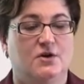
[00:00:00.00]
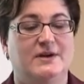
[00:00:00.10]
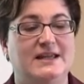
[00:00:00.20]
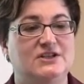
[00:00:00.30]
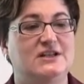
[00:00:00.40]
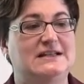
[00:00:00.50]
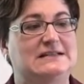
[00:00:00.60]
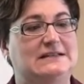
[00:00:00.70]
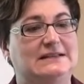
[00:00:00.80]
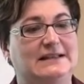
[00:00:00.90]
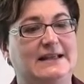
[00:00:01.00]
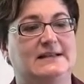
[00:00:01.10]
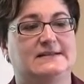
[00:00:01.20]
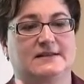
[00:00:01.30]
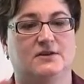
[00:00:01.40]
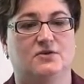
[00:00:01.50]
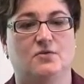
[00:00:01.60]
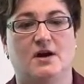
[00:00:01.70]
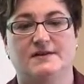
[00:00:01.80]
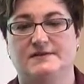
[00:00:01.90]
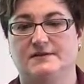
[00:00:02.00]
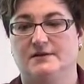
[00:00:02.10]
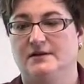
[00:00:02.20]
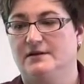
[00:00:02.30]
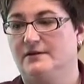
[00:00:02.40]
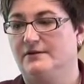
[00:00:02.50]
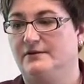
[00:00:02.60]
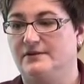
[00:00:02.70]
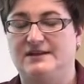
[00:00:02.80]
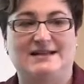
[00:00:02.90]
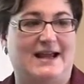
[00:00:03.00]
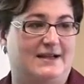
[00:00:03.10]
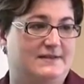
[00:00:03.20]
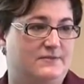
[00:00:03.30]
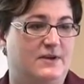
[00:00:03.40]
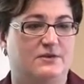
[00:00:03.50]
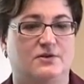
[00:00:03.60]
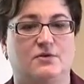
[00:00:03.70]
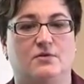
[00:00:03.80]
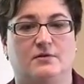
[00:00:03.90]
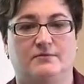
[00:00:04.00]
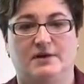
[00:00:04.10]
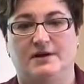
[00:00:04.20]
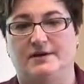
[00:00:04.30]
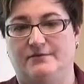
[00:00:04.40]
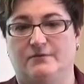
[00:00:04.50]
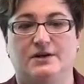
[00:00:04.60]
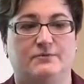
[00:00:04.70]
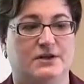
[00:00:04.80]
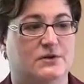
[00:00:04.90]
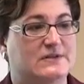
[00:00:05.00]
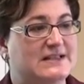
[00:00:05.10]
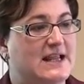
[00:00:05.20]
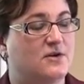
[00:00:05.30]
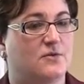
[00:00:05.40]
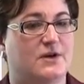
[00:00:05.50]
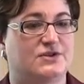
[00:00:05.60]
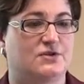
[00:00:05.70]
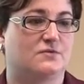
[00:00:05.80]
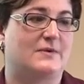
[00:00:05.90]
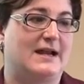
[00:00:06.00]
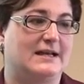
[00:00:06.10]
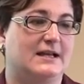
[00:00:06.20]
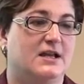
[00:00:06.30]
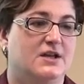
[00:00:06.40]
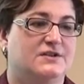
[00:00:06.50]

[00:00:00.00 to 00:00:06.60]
Cohesion is links across the text, whether an or, uh, what, what you're saying or what you're writing.